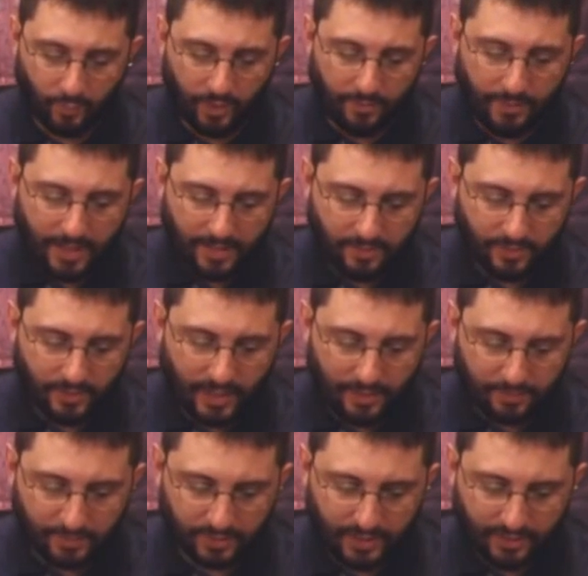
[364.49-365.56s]
Well, Matthew
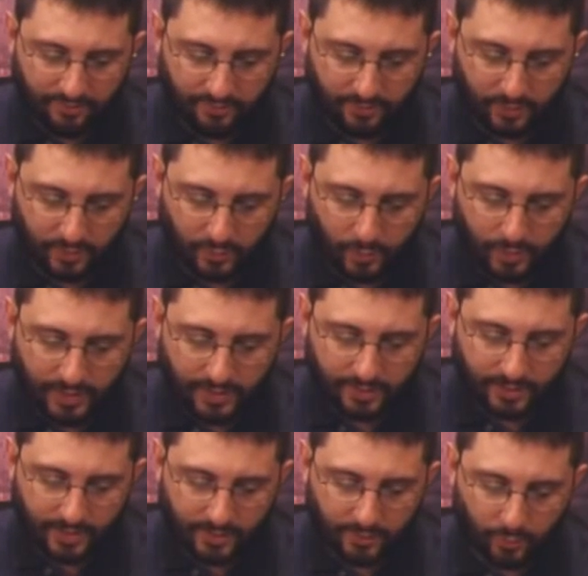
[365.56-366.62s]
chapter 7, verse 20
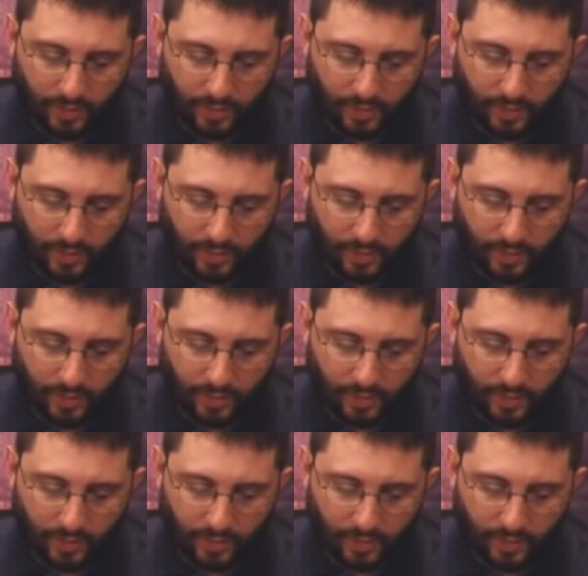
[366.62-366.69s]
says,